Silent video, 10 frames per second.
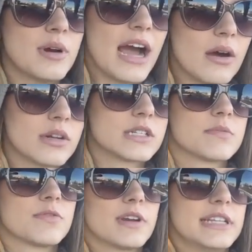hours
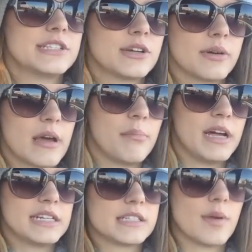before I need to go get
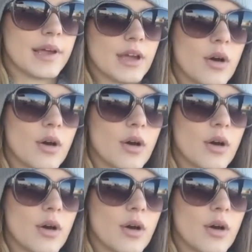Buddy so I can